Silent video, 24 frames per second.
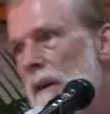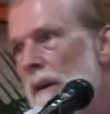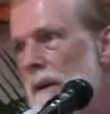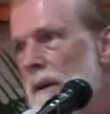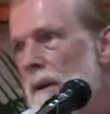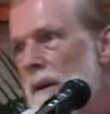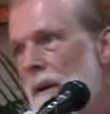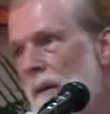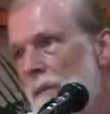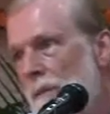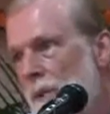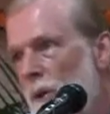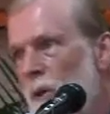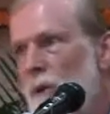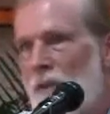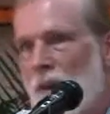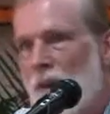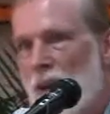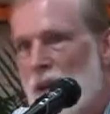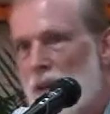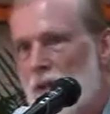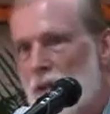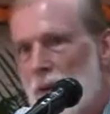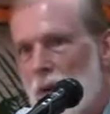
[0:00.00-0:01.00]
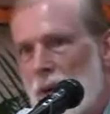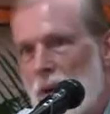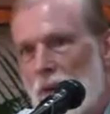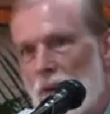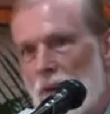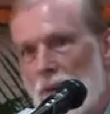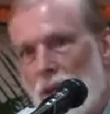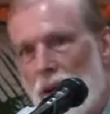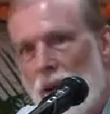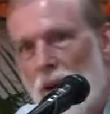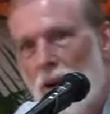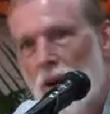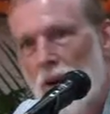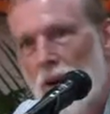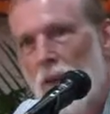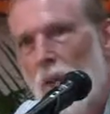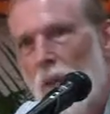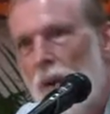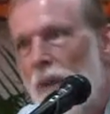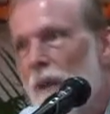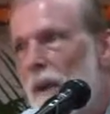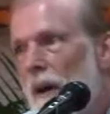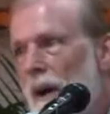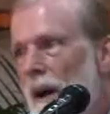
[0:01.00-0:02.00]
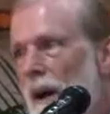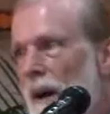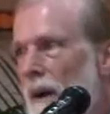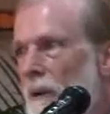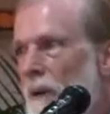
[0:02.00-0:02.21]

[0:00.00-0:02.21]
in a few centuries later with